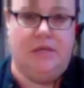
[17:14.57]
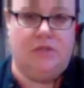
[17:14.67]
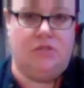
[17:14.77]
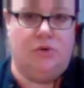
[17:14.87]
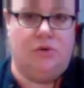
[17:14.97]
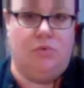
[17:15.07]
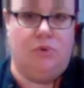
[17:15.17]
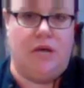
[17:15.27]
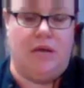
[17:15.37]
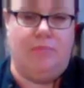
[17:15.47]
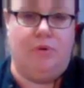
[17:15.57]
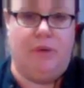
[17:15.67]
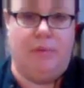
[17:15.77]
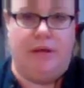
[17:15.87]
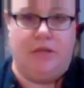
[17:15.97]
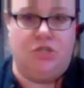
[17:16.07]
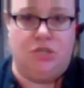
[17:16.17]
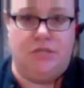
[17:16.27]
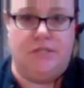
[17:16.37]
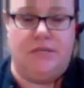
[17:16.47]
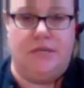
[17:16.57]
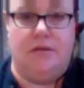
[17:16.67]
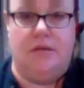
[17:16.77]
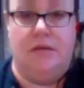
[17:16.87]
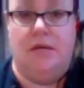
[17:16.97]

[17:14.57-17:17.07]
So when I put my mac and cheese in